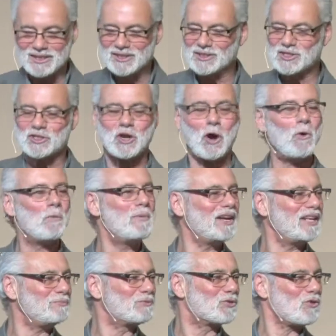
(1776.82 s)
so
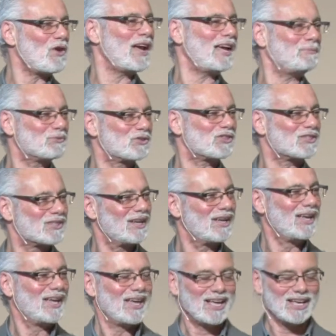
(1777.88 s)
many grapes.
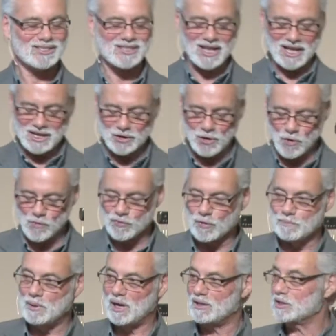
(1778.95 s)
It's like an
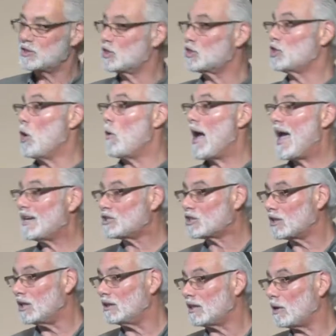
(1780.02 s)
overabundance. It's no
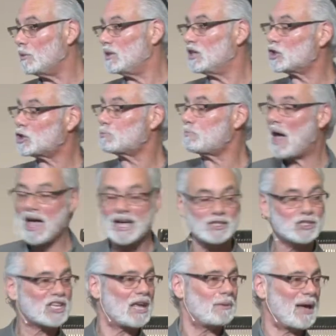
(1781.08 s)
accident that when the
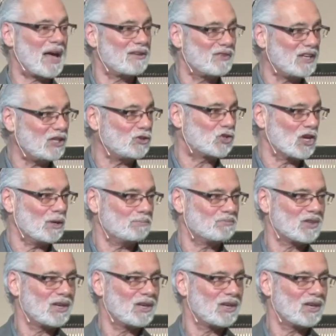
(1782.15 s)
spies came out of Egypt,